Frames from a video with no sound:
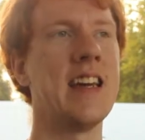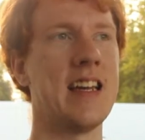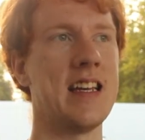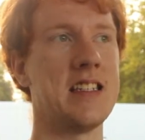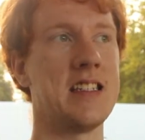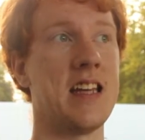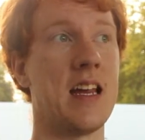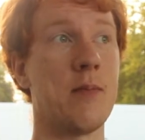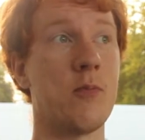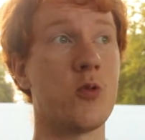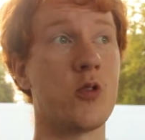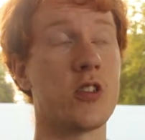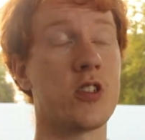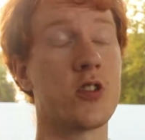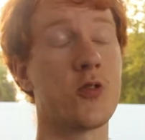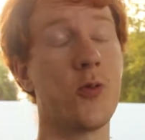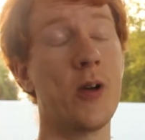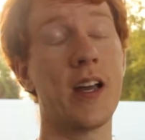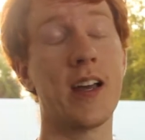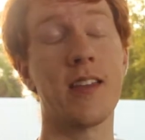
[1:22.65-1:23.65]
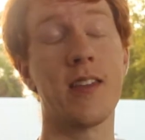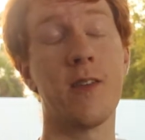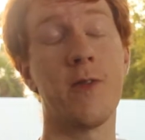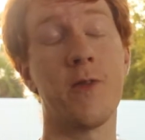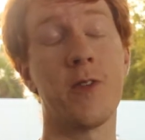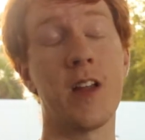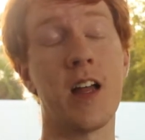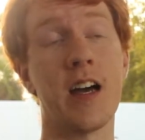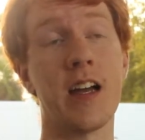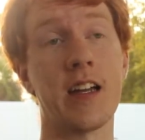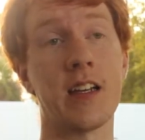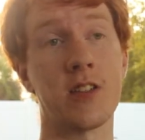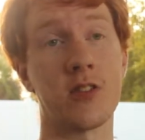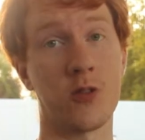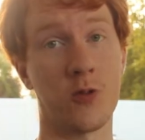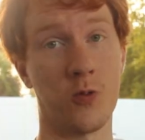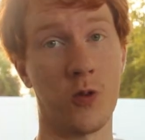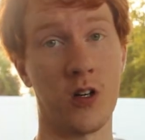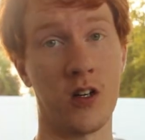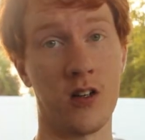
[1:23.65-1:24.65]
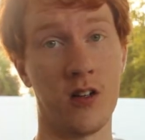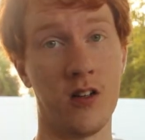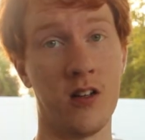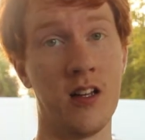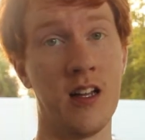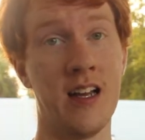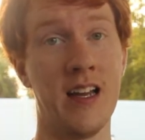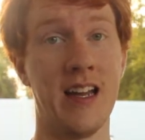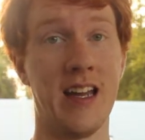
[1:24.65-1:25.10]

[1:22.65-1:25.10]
His name was Swick the Flying Squirrel.